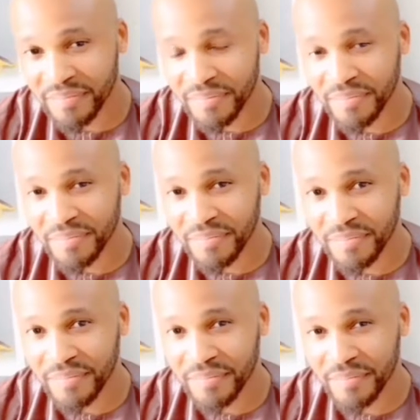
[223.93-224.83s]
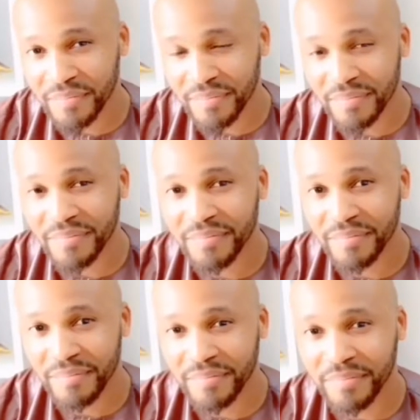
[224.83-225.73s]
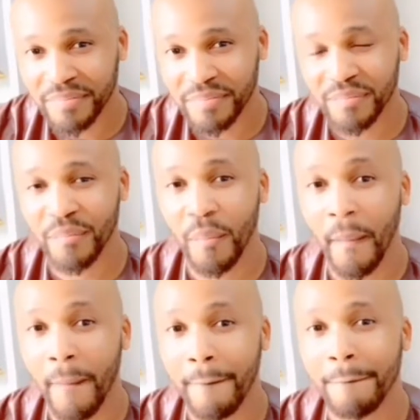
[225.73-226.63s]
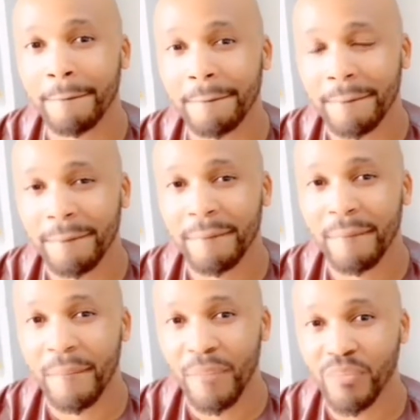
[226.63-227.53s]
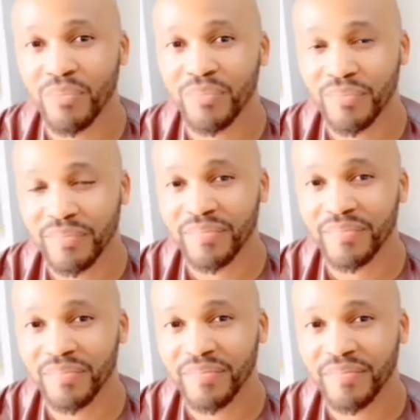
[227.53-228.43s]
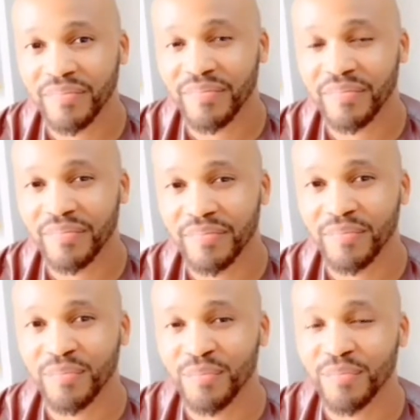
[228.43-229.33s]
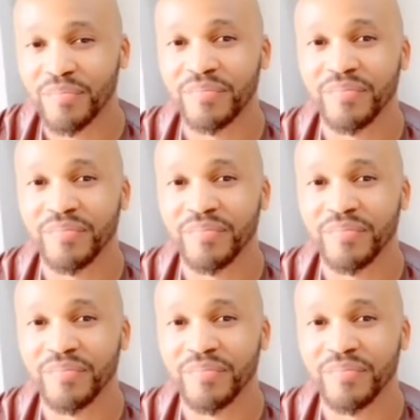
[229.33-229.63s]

No words are spoken by the person on screen.